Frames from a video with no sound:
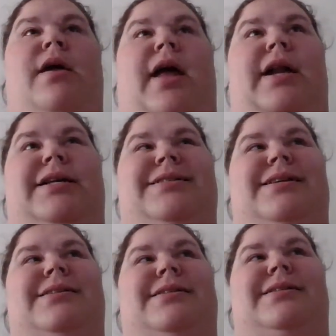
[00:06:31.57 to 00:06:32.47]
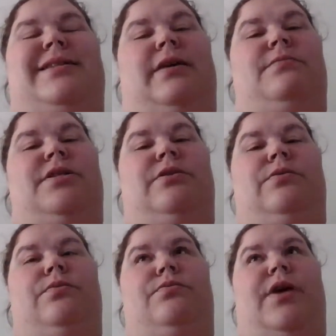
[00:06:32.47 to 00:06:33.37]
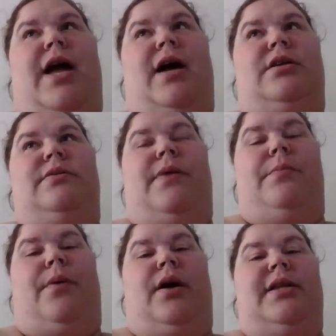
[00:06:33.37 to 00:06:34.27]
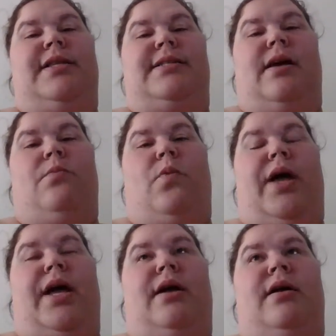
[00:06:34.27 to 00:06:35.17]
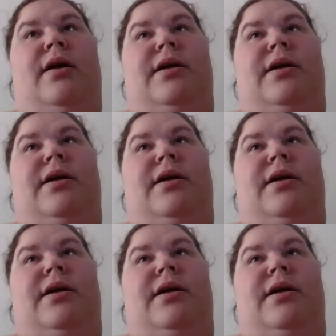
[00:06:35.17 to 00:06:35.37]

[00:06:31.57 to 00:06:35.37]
And it doesn't seem to react to my body the same way,